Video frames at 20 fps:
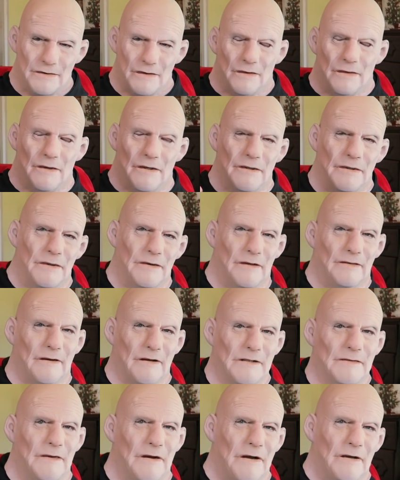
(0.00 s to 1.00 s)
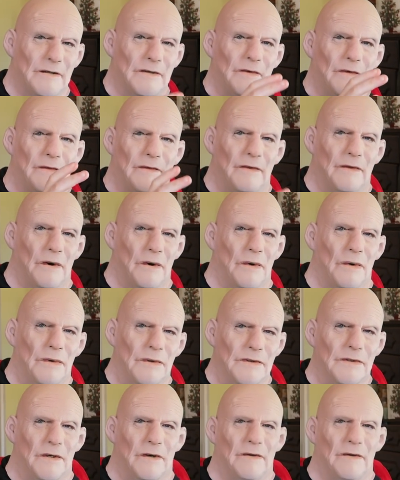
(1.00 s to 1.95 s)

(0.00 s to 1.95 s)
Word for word: so I'm going to do the best packs from those,